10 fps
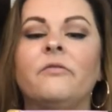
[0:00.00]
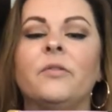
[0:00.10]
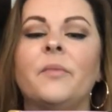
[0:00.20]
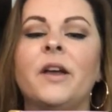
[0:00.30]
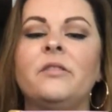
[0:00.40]

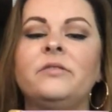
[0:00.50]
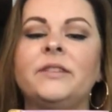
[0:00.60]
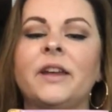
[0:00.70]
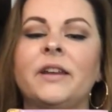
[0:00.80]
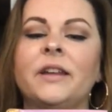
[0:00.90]
From my
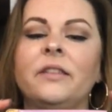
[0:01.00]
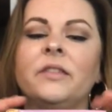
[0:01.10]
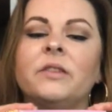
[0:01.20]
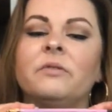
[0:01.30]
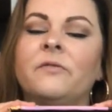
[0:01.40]
understanding,
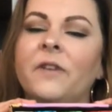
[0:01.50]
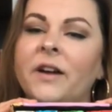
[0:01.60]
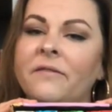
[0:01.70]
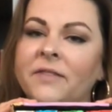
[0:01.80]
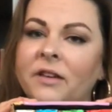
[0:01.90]
there were
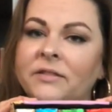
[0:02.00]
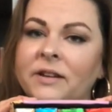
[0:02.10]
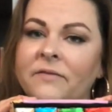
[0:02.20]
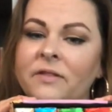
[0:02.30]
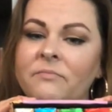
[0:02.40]

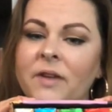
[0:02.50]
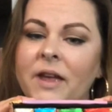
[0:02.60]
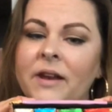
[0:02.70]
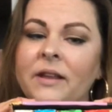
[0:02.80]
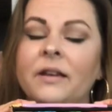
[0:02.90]
5,000 of them
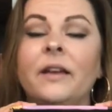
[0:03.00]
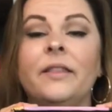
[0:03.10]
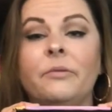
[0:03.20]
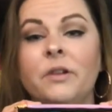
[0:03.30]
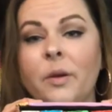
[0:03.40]
made,
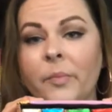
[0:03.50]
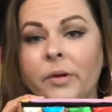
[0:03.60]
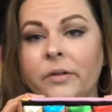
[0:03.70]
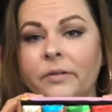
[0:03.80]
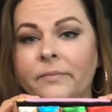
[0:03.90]
and they were
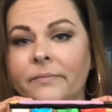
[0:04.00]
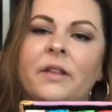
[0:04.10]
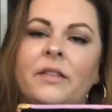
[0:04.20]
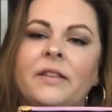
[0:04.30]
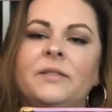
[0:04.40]
numbered.
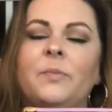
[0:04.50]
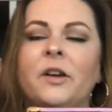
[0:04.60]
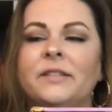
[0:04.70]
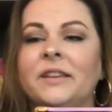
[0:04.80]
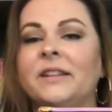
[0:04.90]
And this
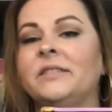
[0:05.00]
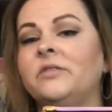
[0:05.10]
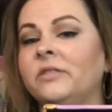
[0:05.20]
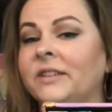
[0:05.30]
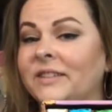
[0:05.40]
box set has
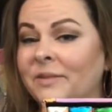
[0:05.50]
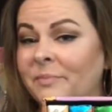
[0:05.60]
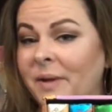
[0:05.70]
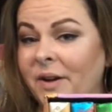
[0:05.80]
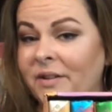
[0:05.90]
certainly seen
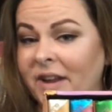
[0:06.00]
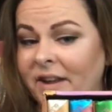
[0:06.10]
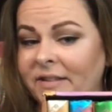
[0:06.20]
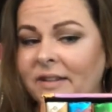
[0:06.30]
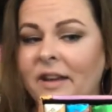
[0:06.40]
better
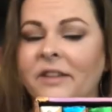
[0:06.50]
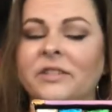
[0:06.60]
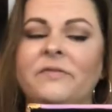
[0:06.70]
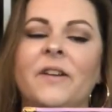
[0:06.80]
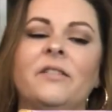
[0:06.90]
days. I
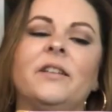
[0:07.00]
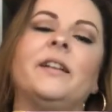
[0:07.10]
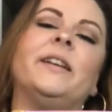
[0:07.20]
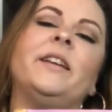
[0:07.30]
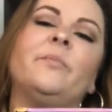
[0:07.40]
actually found it
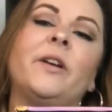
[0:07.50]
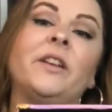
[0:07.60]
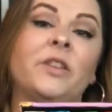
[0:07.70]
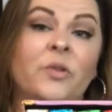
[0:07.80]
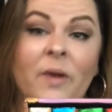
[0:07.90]
on
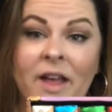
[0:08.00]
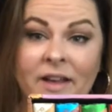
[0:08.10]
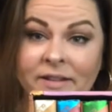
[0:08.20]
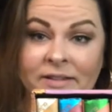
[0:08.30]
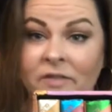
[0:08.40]
eBay
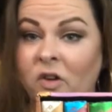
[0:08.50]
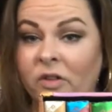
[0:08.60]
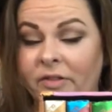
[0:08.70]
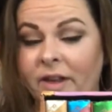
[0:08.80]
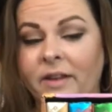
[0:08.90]
US, of
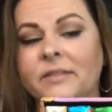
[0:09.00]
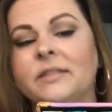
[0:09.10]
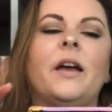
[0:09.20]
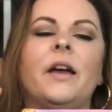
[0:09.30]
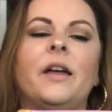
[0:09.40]
all
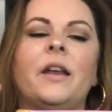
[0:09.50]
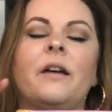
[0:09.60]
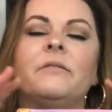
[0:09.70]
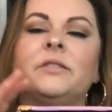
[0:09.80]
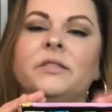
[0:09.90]
things, and
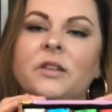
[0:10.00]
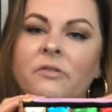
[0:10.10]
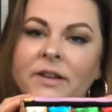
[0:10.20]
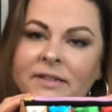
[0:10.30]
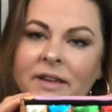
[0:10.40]
I was
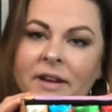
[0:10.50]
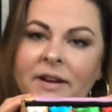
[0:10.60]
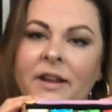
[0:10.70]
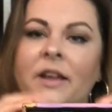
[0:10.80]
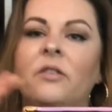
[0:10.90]
so
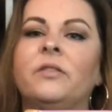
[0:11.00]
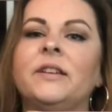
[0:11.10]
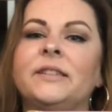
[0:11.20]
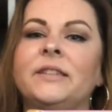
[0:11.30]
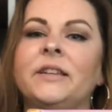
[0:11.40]
excited. I'd
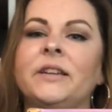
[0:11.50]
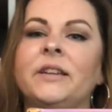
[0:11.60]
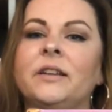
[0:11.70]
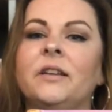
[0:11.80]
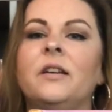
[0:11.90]
only
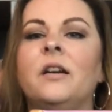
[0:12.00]
seen